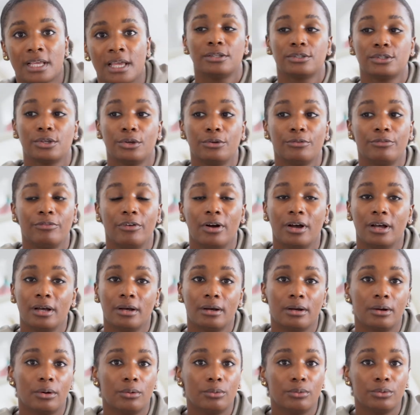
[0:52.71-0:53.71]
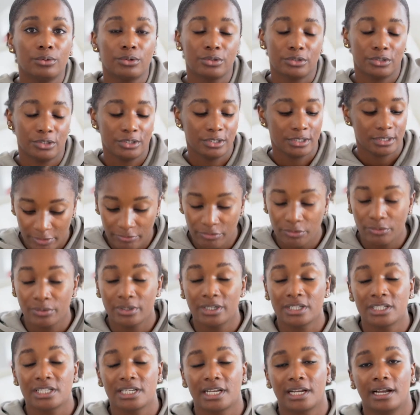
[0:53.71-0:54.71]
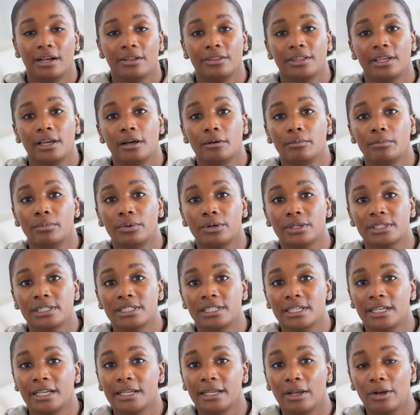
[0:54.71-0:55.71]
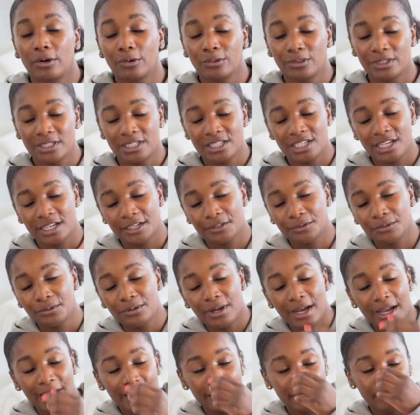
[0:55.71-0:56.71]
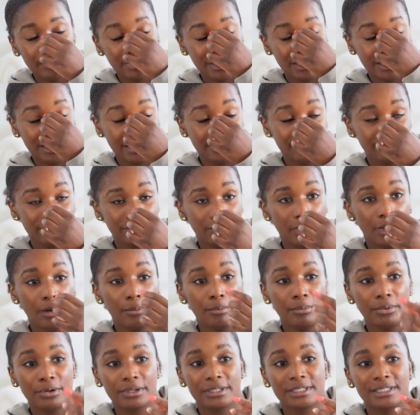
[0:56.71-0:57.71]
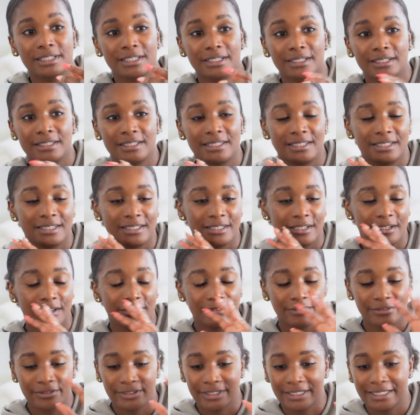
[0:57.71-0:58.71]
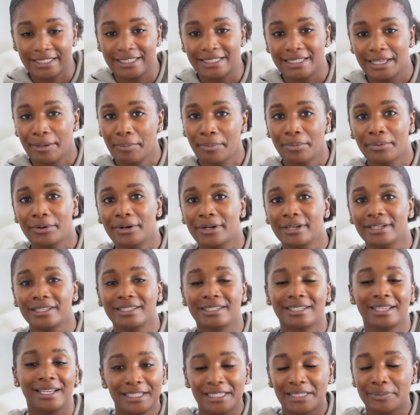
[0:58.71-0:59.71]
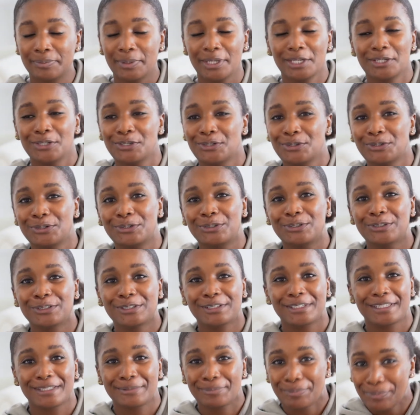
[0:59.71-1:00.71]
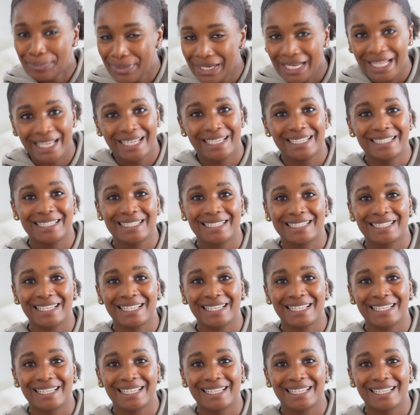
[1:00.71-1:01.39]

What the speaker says: So far, all good. If you want to check out the unboxing on this channel, I believe unboxings deserve a separate, special place.